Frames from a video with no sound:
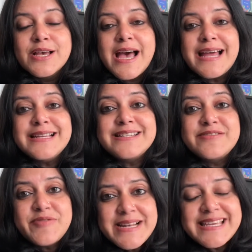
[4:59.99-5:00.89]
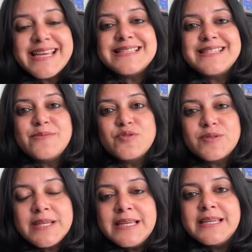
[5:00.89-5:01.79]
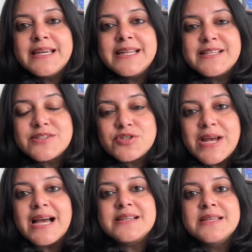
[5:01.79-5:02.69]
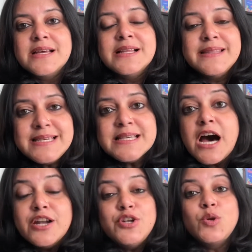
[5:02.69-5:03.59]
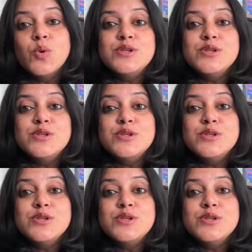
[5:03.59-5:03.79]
And it really gets them to think and extract these untold